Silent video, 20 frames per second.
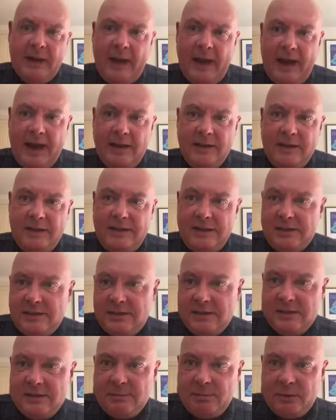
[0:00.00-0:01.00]
and the
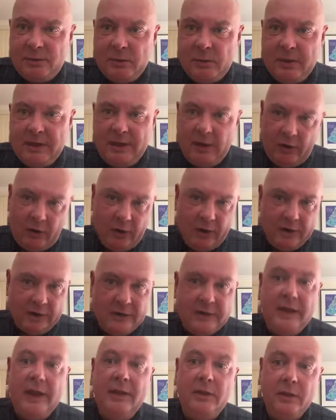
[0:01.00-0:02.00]
distance between the
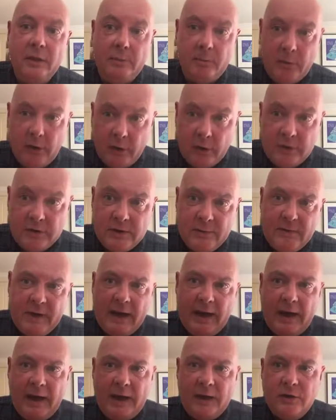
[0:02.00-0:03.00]
island and the boat
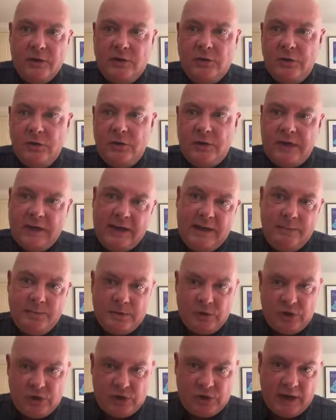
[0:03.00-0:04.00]
do
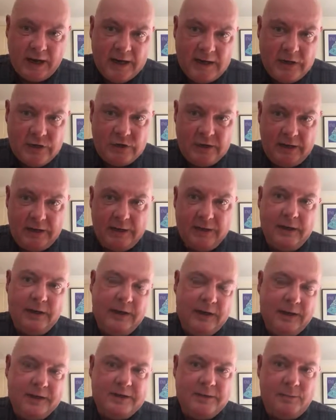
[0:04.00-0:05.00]
keep changing
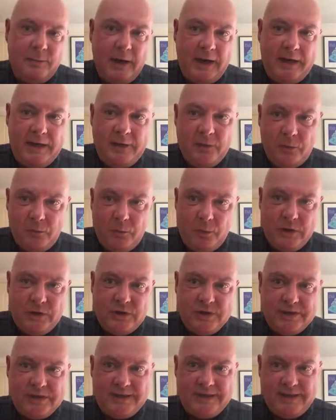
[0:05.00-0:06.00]
depending on
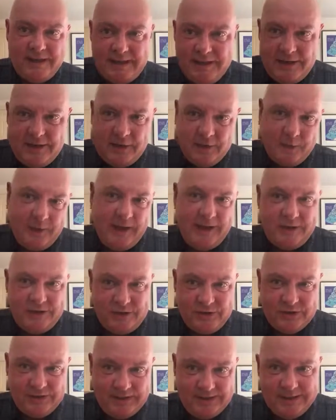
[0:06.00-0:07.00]
which scene you
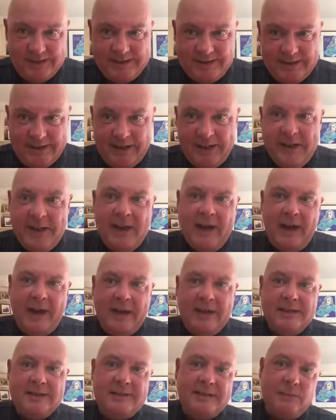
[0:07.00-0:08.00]
actually see.
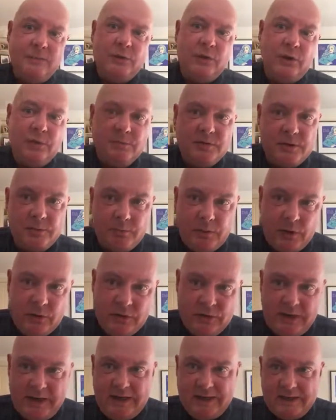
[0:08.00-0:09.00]
Sometimes the
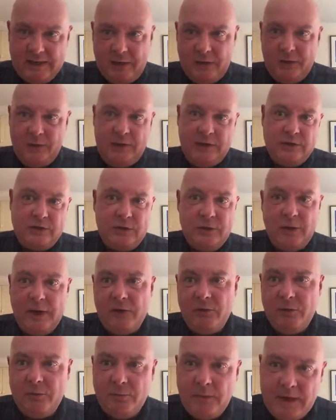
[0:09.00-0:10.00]
boat is only
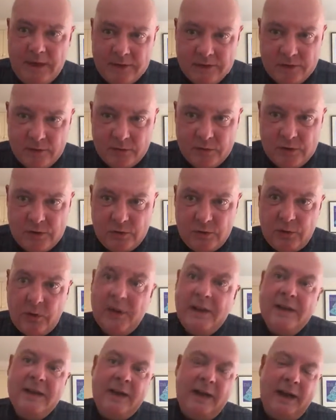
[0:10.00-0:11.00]
200 metres offshore.